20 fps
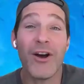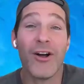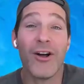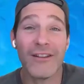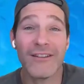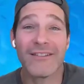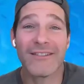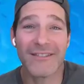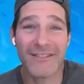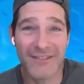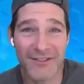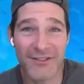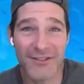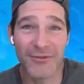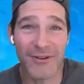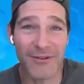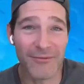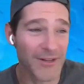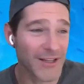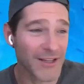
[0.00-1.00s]
we all
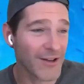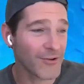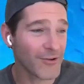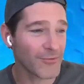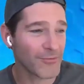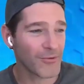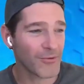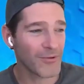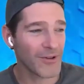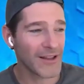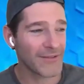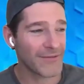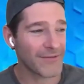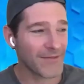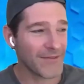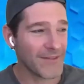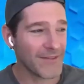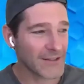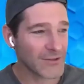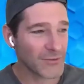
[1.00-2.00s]
do it. We go, well,
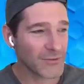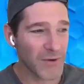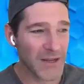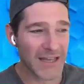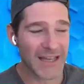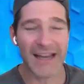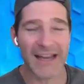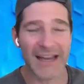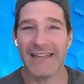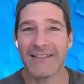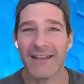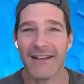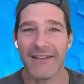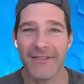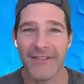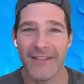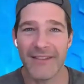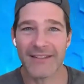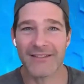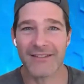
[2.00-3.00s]
if this week I had
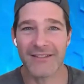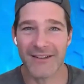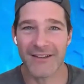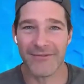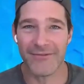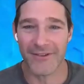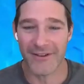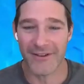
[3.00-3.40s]
done this